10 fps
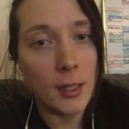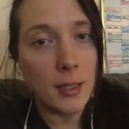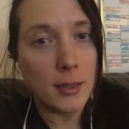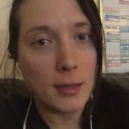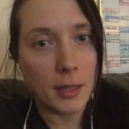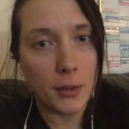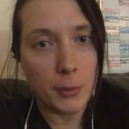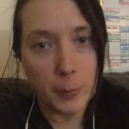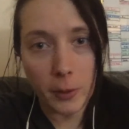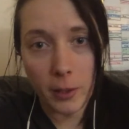is that you would
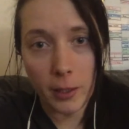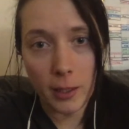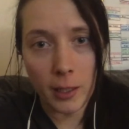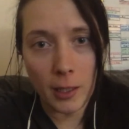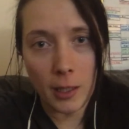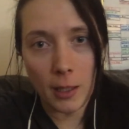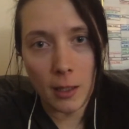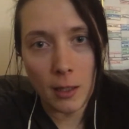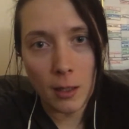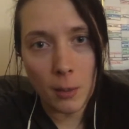put it in
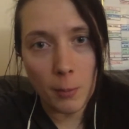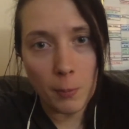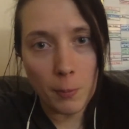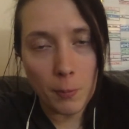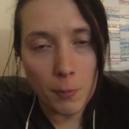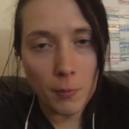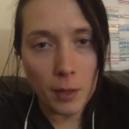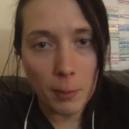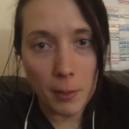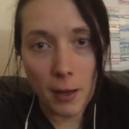a
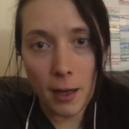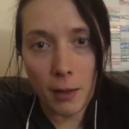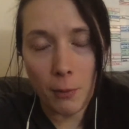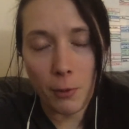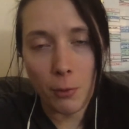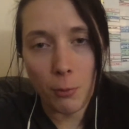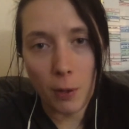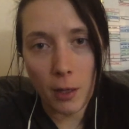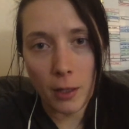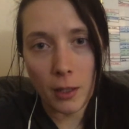pot with
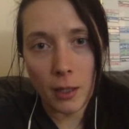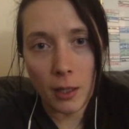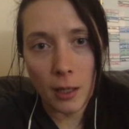water.